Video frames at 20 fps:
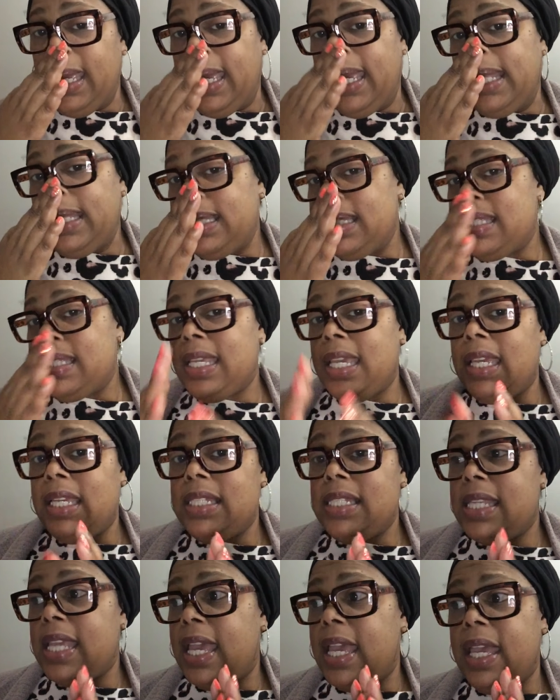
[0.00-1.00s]
at the same
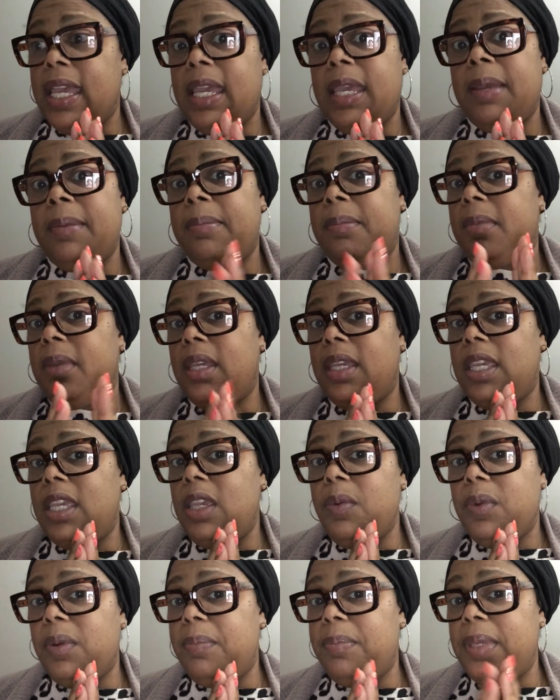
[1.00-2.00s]
time he
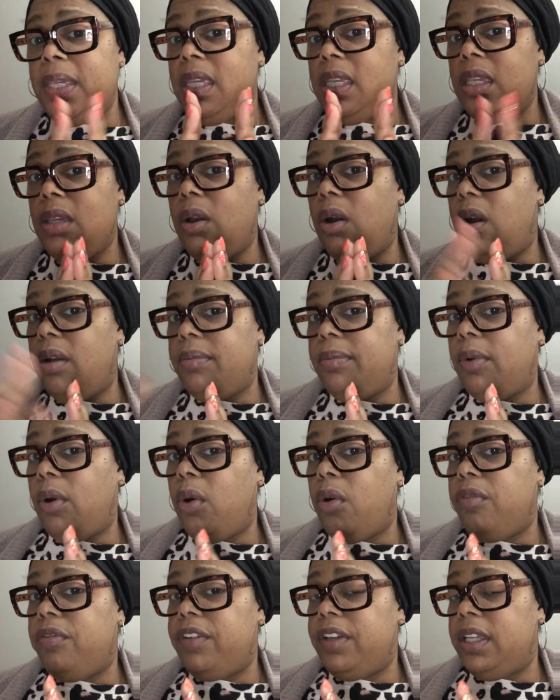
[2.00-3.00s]
would be
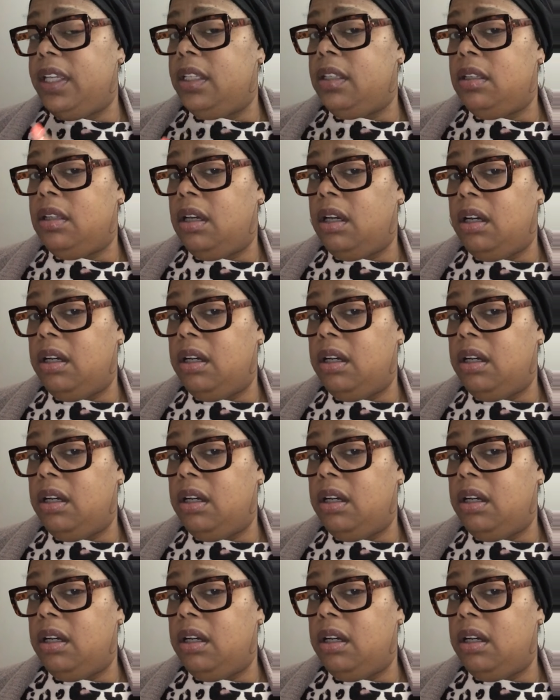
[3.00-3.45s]
over in the